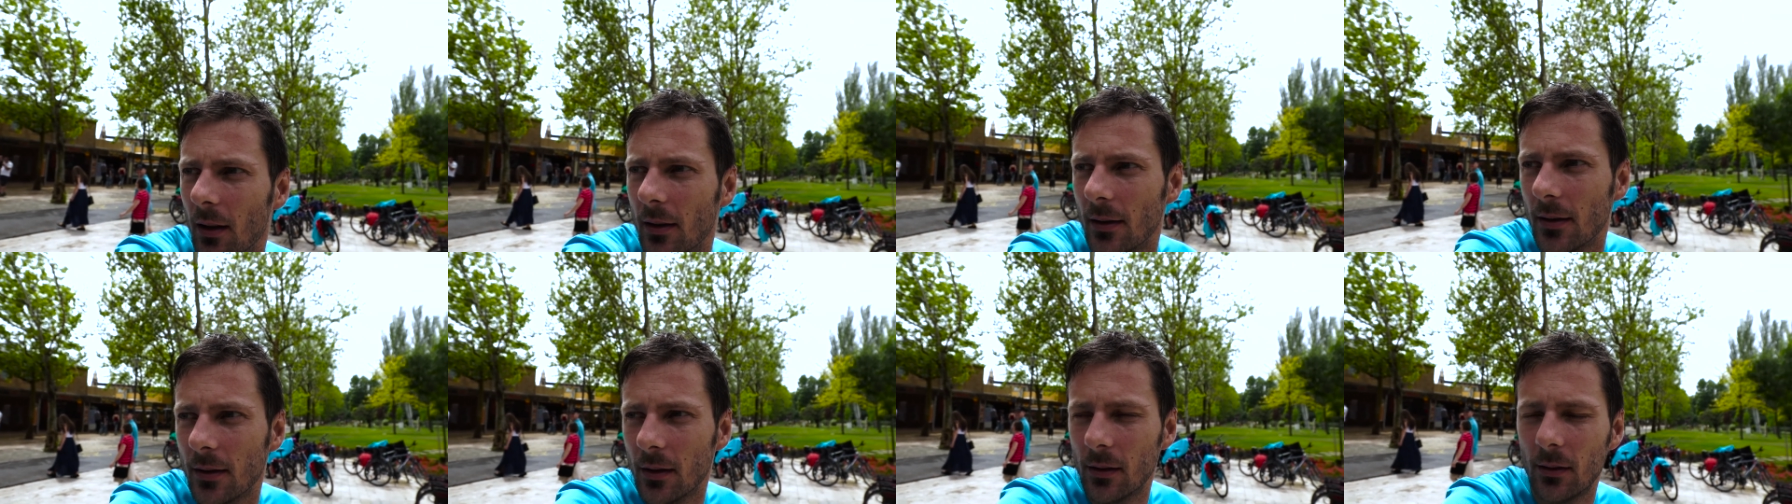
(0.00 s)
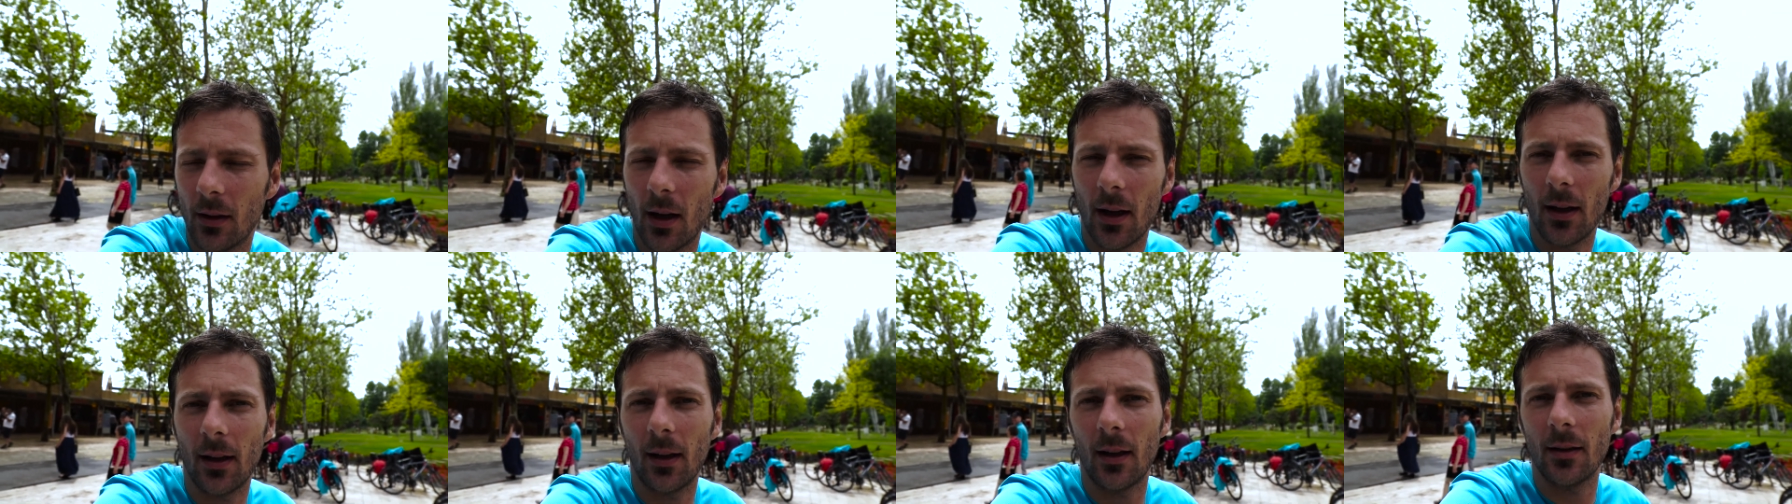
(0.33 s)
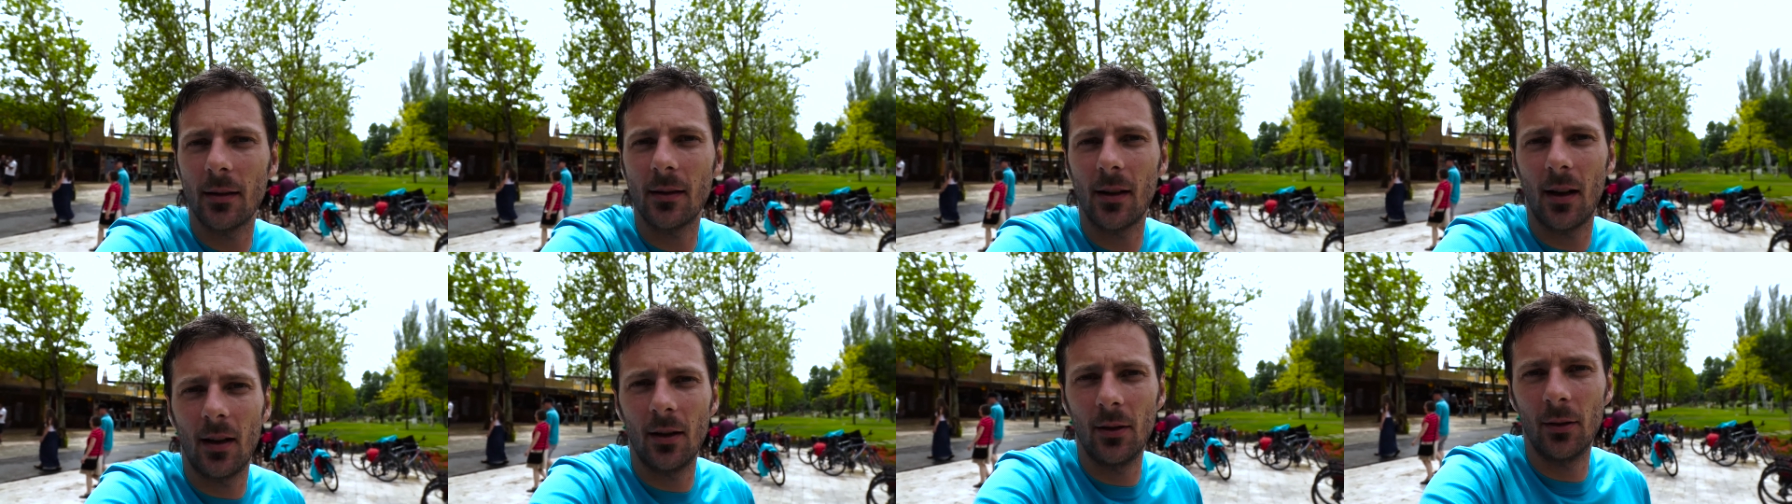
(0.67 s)
so I
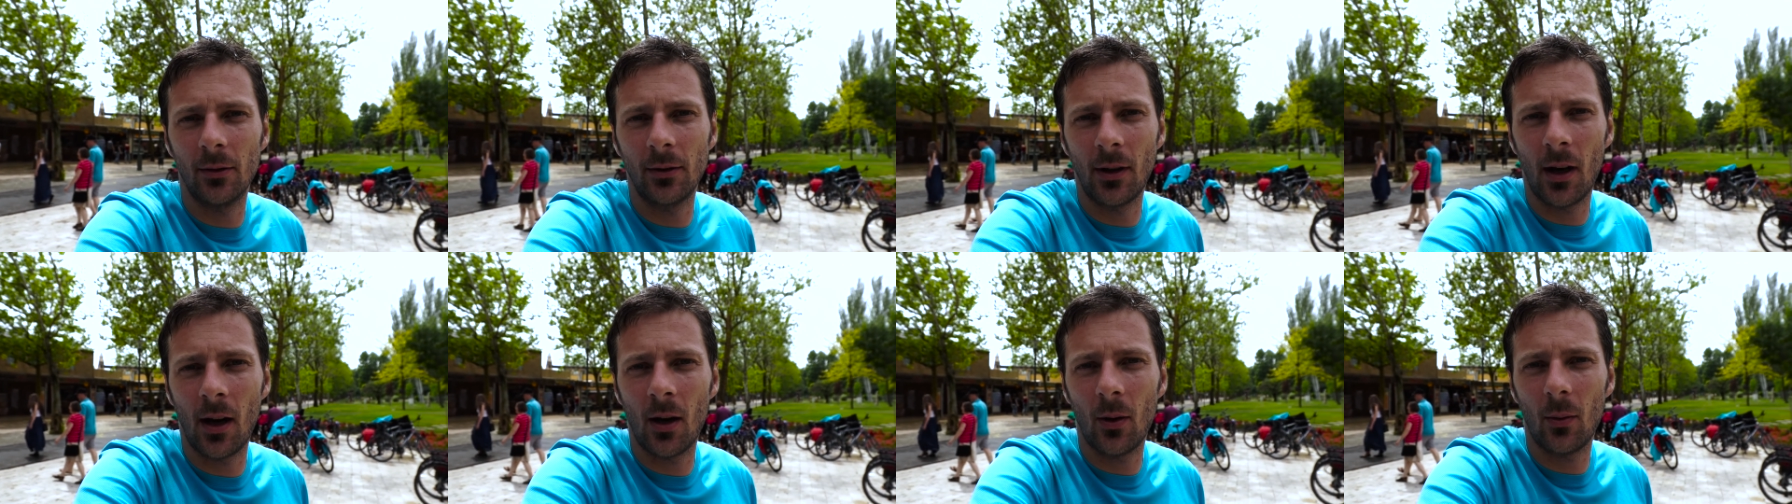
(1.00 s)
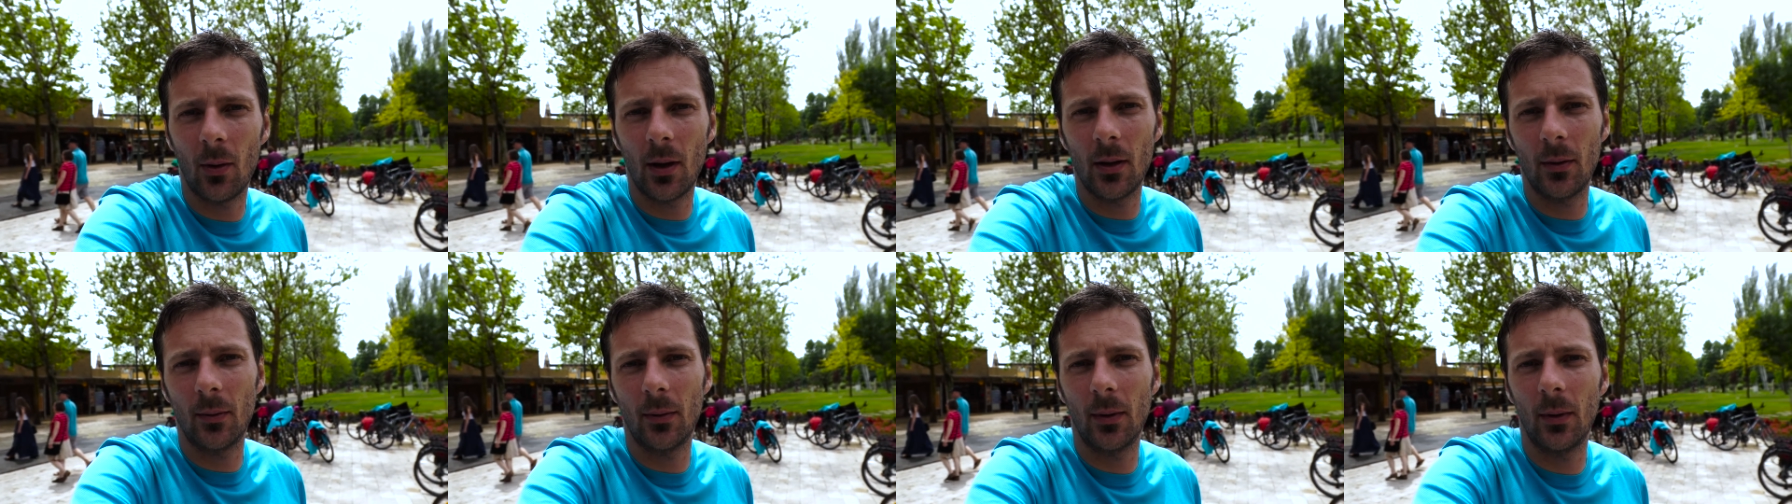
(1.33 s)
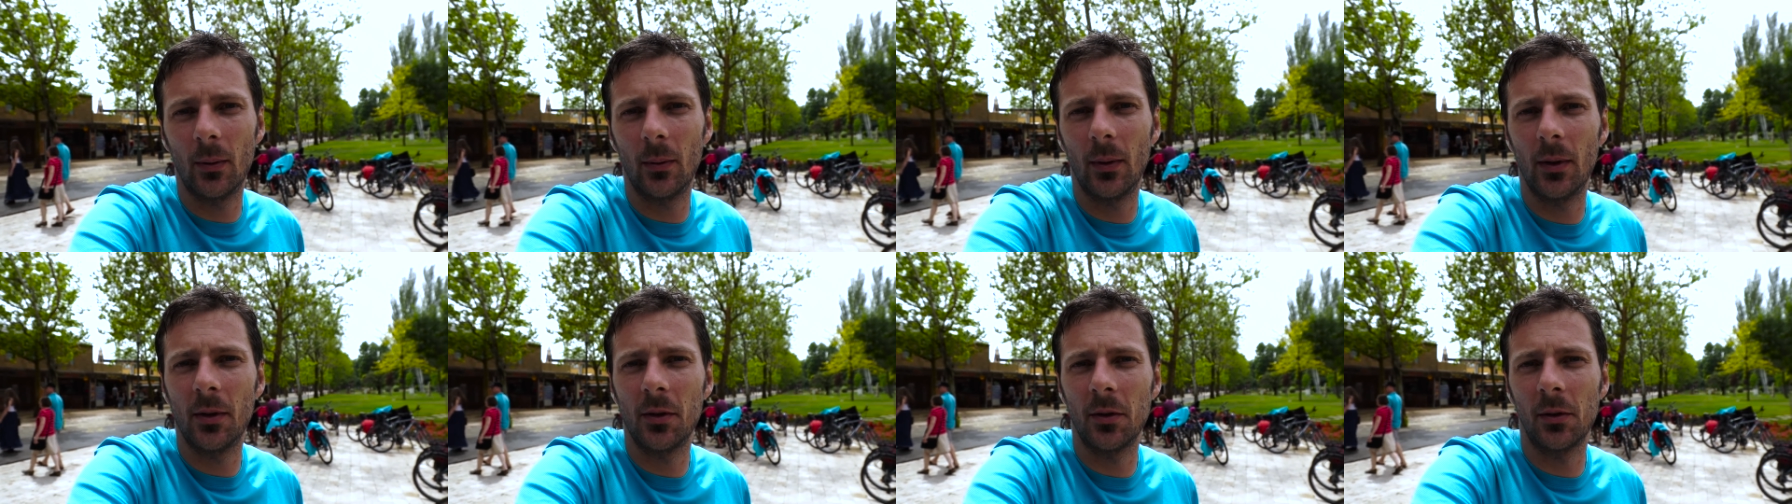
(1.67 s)
can tell you now what
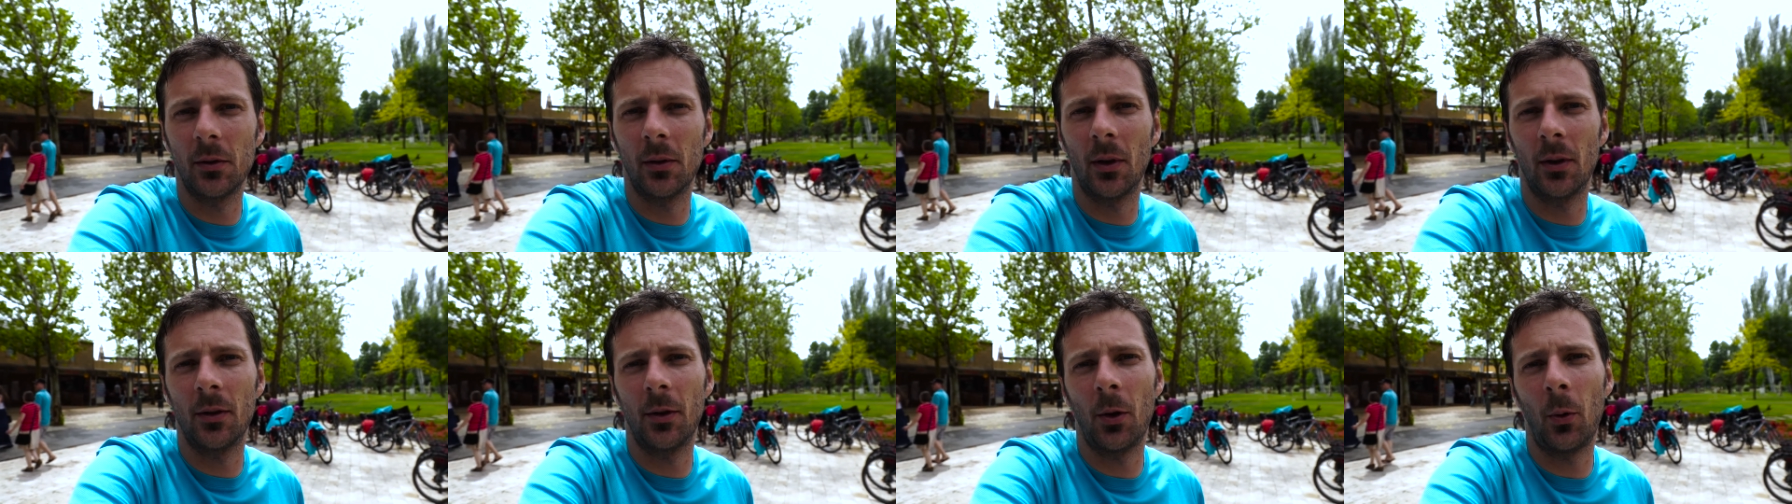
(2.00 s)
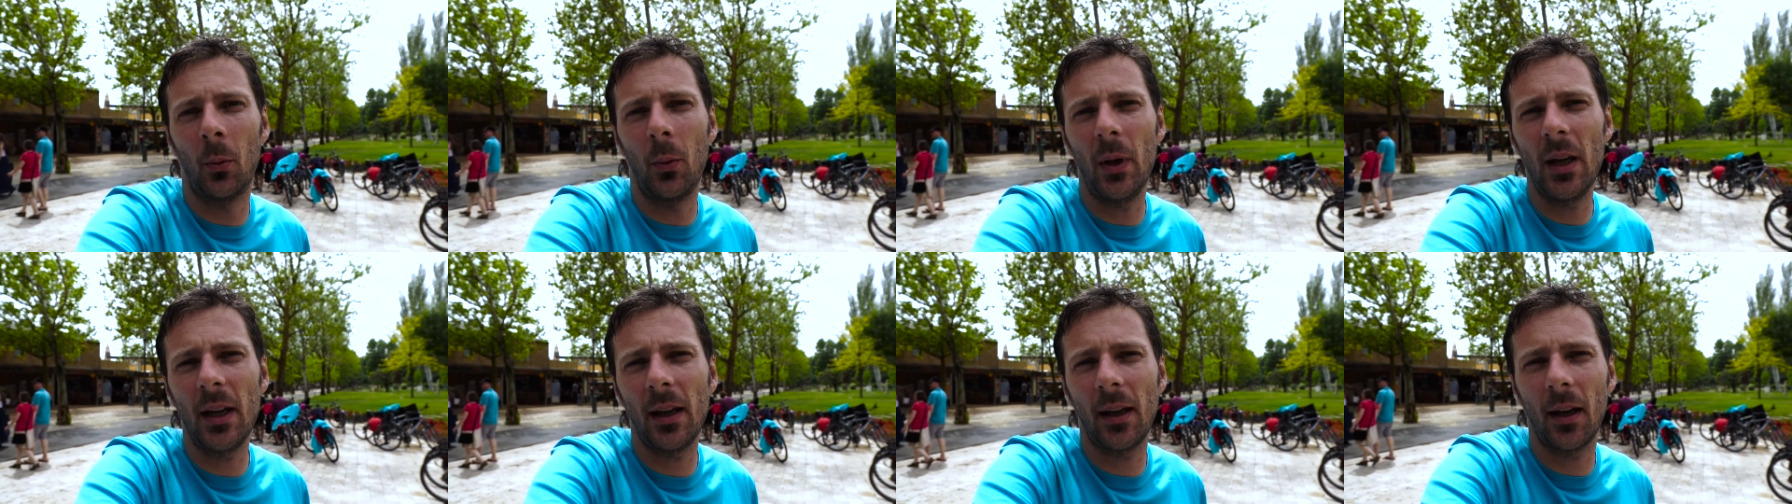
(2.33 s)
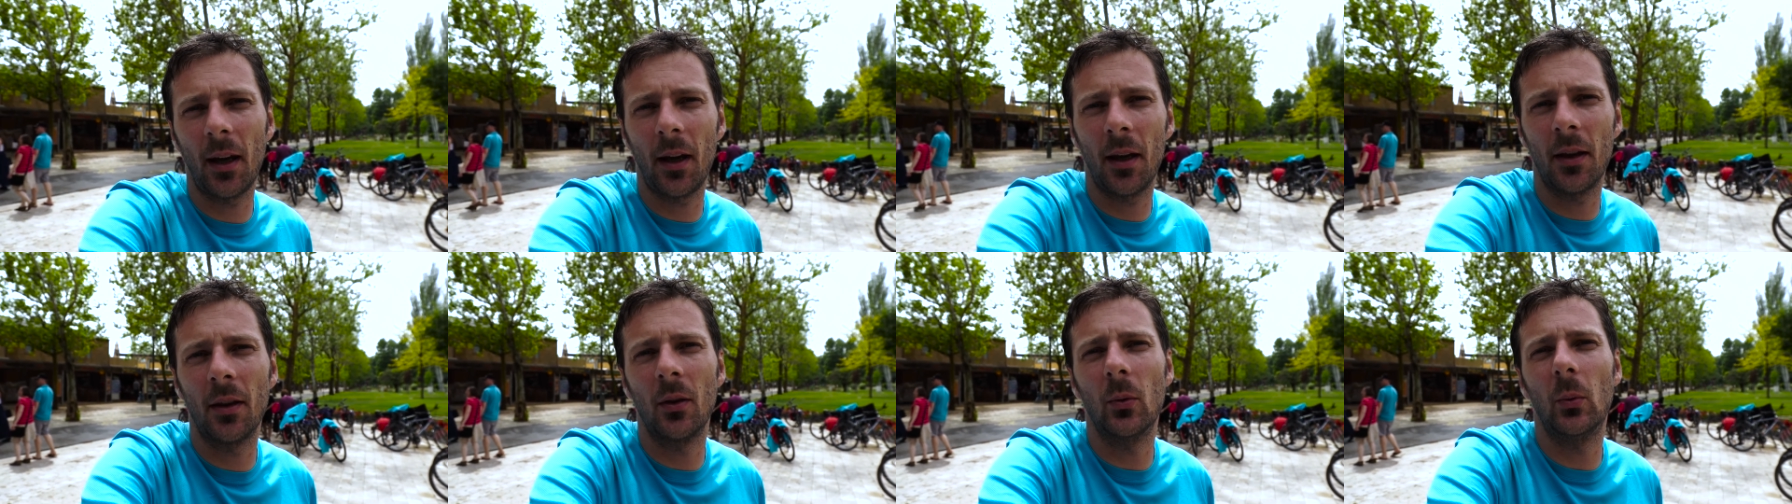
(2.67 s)
will we do on the
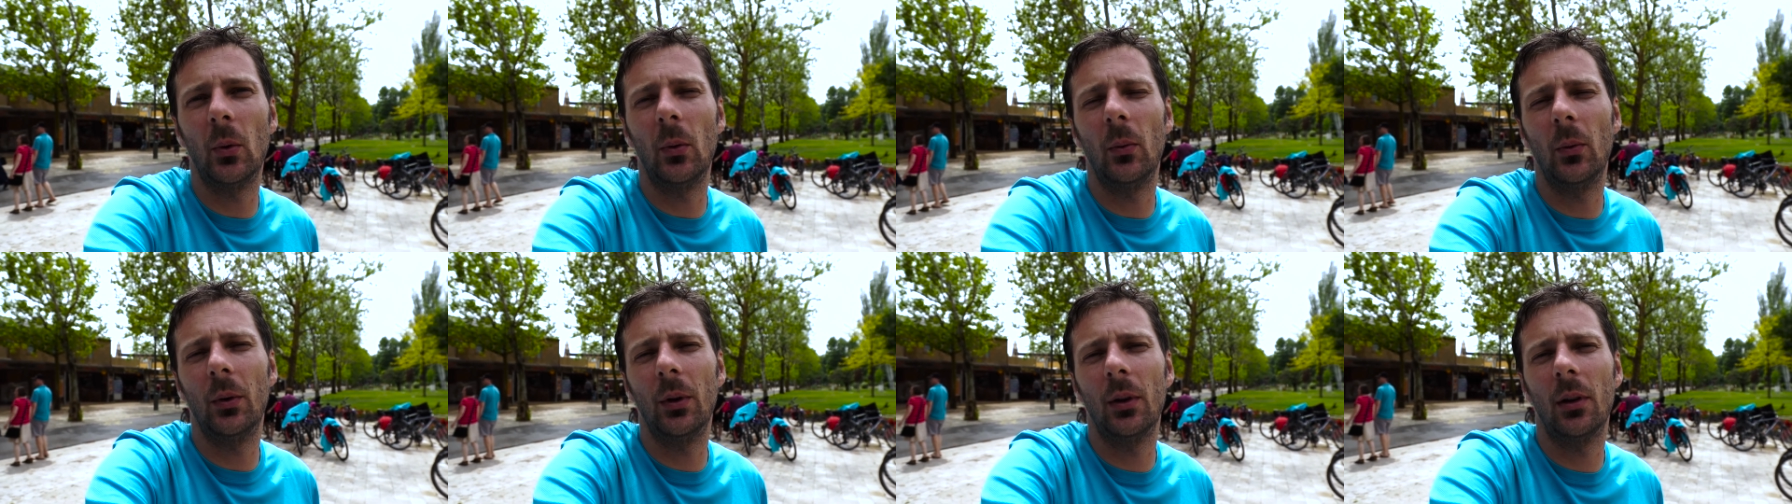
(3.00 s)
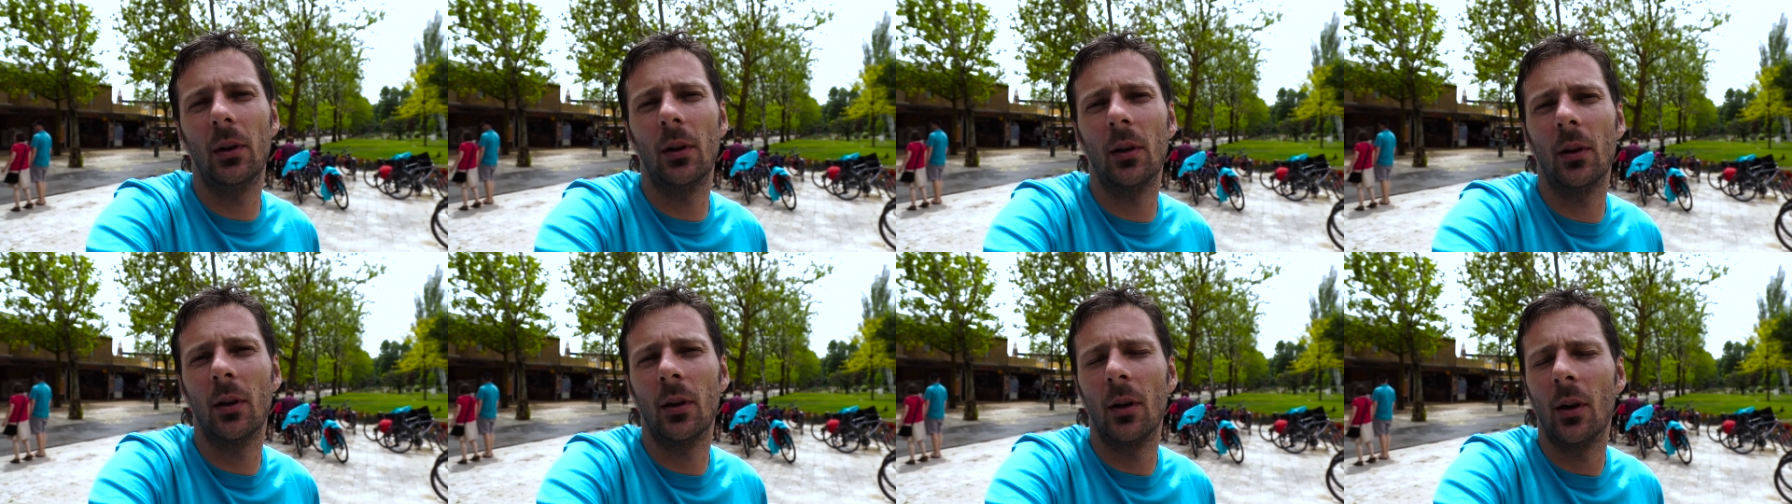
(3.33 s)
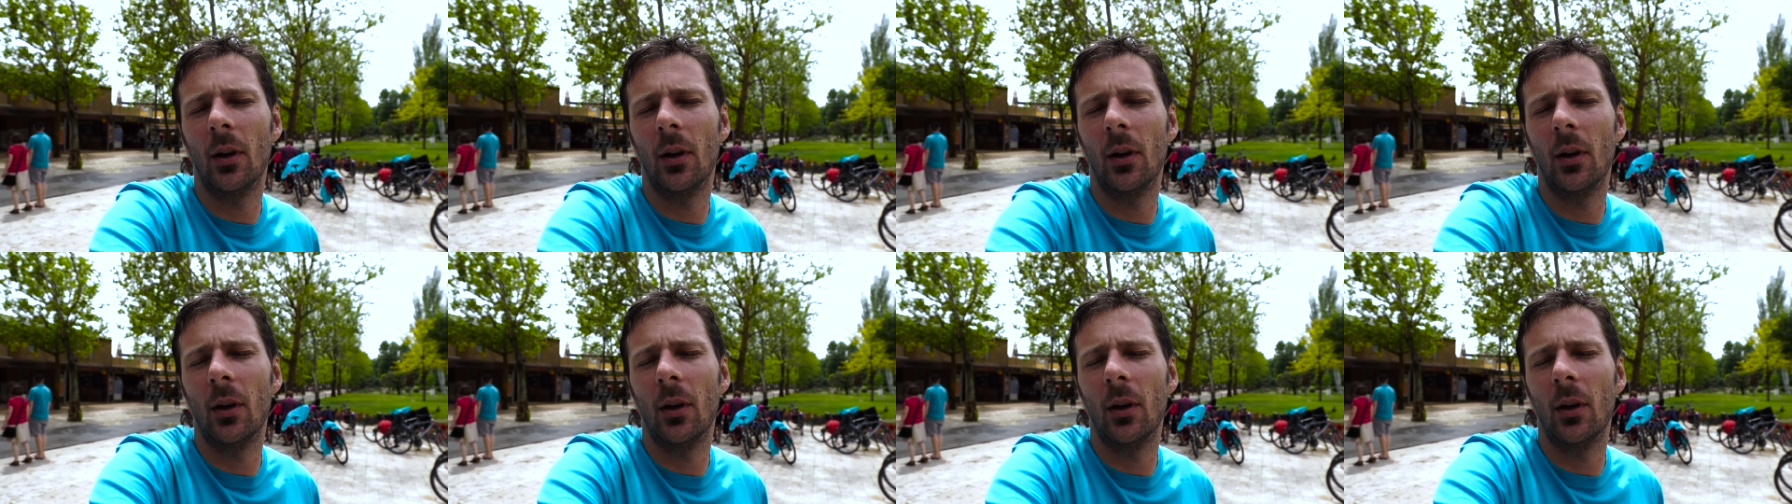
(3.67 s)
weekend we will